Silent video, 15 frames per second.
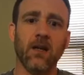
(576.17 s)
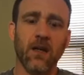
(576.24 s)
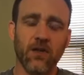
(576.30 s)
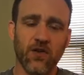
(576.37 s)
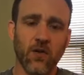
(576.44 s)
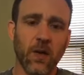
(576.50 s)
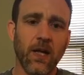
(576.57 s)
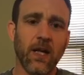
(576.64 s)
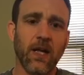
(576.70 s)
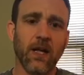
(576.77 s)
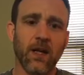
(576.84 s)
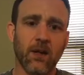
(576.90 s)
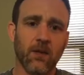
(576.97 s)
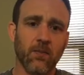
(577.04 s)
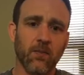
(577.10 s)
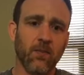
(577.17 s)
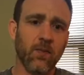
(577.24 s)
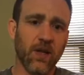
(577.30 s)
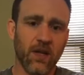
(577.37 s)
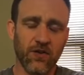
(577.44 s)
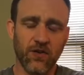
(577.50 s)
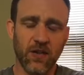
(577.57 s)
in training and
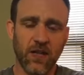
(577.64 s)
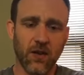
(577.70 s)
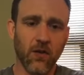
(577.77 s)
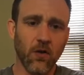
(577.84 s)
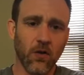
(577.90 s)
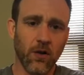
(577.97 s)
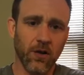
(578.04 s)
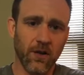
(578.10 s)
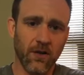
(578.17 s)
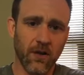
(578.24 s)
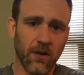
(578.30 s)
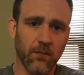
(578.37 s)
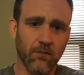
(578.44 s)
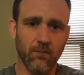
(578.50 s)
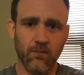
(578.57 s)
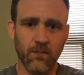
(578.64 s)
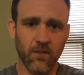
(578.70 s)
potentially get hurt all the time